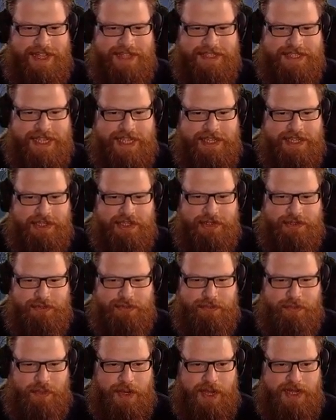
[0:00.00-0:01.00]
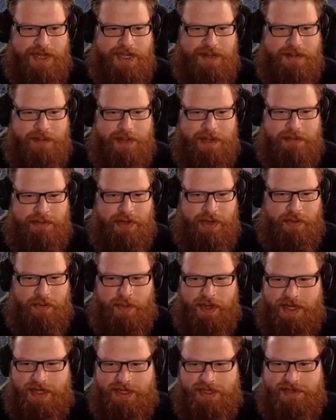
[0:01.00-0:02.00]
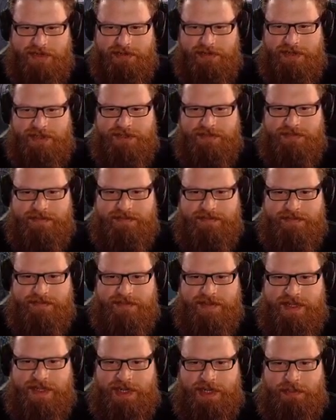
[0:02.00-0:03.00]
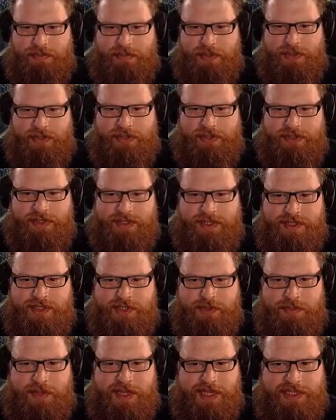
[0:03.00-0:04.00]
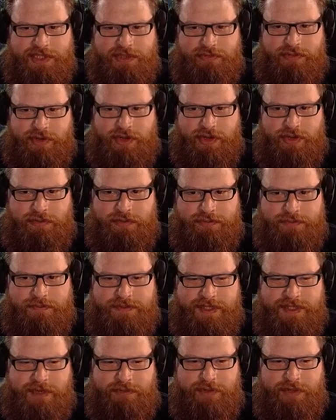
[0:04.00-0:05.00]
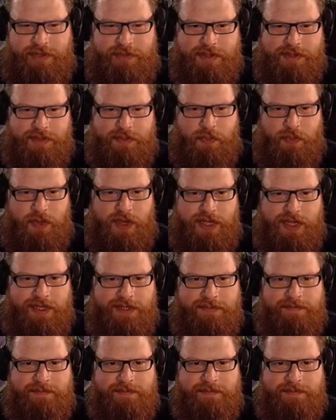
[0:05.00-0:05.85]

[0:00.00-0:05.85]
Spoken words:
take you whining about not whining, alright? And I'll put it under the subcategory of definitely wasn't whining.